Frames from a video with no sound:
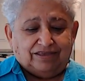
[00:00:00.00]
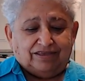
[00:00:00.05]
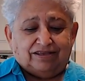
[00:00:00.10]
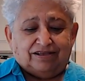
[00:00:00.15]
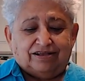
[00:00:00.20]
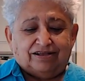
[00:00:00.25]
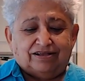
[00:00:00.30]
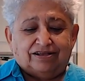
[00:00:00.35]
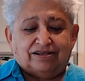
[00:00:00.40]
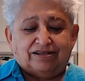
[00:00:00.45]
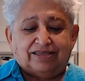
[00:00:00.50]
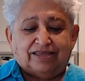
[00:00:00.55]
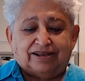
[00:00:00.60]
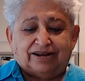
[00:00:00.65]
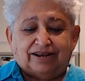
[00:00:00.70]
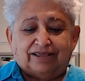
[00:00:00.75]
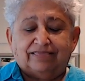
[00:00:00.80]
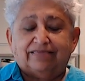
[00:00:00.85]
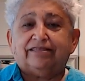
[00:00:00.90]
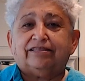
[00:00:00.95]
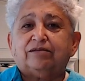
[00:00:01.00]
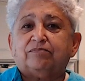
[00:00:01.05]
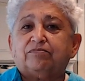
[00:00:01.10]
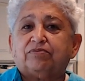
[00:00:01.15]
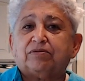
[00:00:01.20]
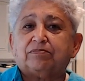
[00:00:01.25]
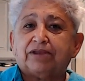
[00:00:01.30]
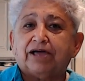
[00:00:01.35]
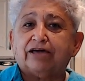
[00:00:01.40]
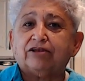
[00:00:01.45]
And I think the
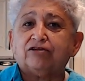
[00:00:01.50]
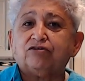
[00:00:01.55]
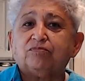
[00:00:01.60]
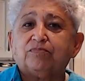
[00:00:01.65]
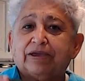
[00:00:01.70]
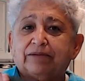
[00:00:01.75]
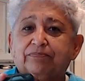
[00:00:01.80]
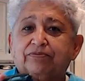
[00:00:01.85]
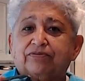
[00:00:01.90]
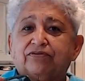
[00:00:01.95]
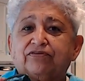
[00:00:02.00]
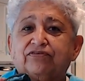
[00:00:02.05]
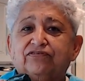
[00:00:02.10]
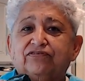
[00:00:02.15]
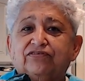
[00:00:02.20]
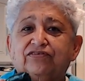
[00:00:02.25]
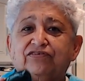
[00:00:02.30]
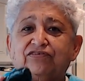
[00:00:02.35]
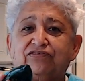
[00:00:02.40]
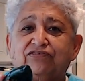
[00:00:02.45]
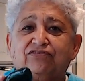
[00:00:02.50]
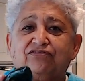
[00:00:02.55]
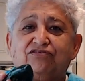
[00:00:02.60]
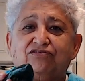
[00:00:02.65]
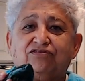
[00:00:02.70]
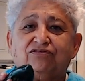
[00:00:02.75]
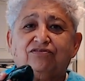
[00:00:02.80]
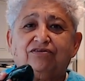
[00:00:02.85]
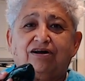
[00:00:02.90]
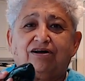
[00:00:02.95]
poblano peppers
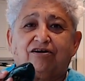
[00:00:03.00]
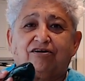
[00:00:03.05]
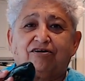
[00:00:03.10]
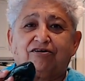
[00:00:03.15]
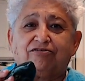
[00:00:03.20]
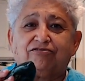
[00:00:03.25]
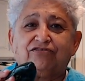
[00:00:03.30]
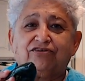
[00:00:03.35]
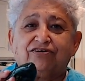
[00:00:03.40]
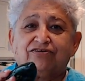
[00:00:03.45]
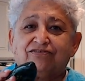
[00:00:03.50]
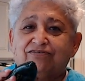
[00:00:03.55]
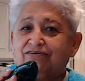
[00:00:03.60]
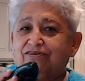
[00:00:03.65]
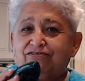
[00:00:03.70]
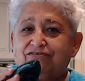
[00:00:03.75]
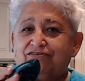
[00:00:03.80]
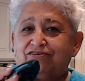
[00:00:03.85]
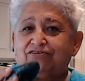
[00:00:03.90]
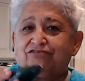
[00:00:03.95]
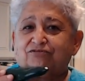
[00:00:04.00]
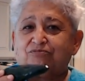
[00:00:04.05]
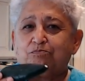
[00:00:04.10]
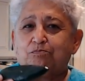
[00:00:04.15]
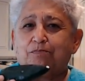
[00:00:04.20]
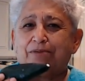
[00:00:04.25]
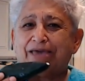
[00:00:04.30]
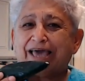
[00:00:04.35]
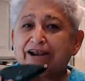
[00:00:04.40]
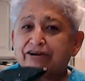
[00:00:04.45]
are
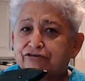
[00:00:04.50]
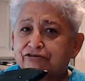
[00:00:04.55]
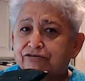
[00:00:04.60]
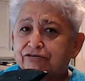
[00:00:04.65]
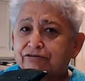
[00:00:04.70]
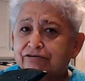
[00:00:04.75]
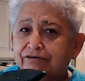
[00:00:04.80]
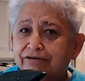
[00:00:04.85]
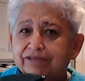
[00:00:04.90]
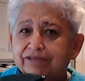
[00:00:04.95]
just better